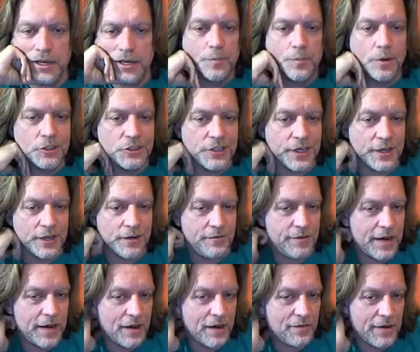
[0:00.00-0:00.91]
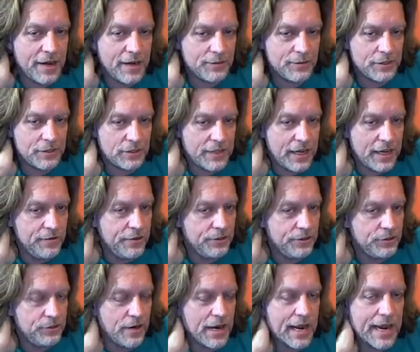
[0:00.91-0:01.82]
Barchetta Valvamp says, "Have
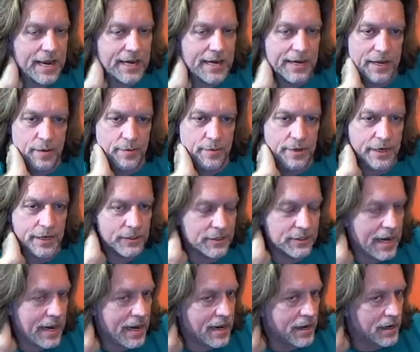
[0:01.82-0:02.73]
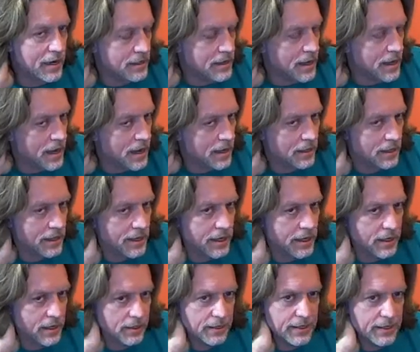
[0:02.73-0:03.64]
you tried Eminence? I not
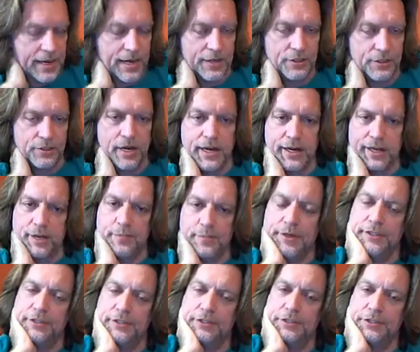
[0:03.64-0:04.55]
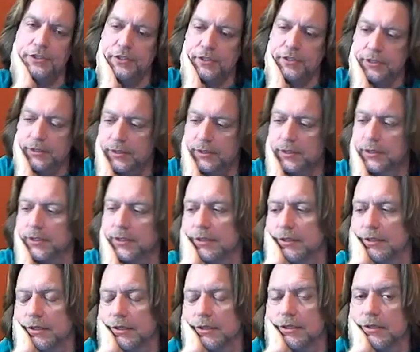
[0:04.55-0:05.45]
lately. I tried Eminence
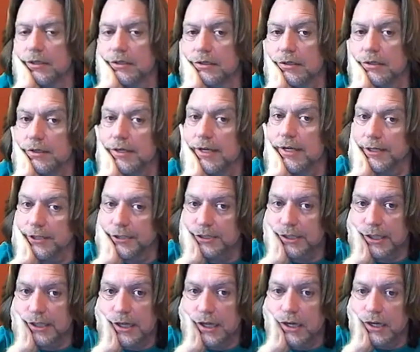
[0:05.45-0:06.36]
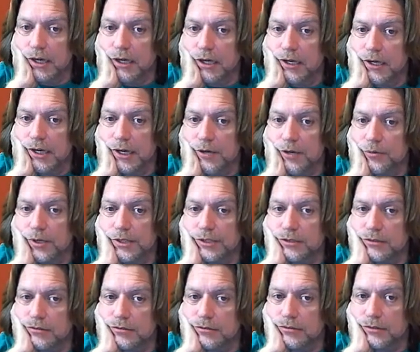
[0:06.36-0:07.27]
years ago, and I
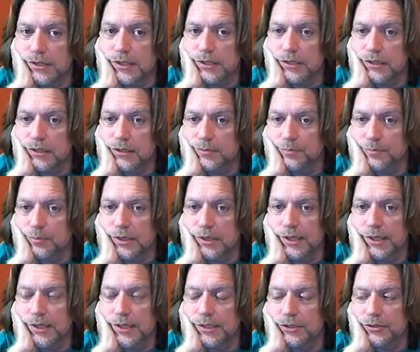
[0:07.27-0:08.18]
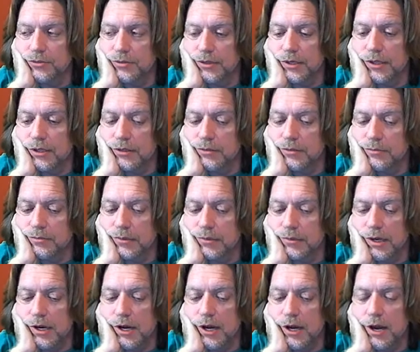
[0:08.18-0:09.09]
wasn't real pleased with
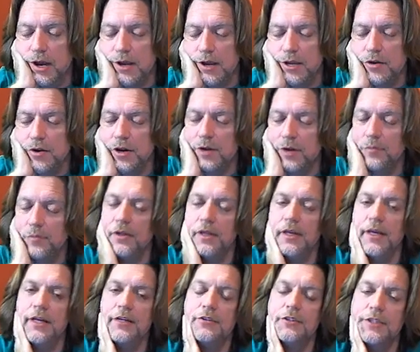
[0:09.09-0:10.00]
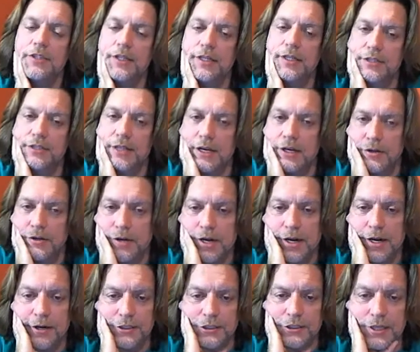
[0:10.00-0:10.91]
him. Uh, you know what I'm really interested in is that new
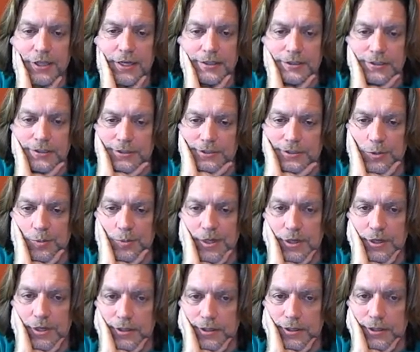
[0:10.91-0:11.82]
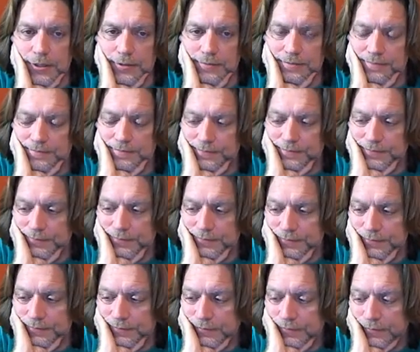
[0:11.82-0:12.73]
Eric Johnson speaker, though.
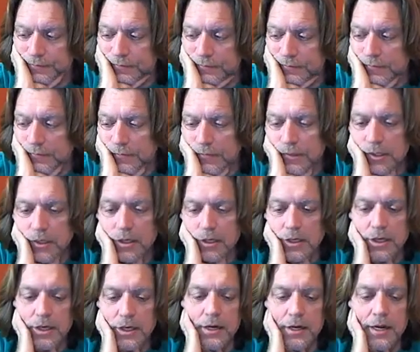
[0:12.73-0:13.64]
Uh,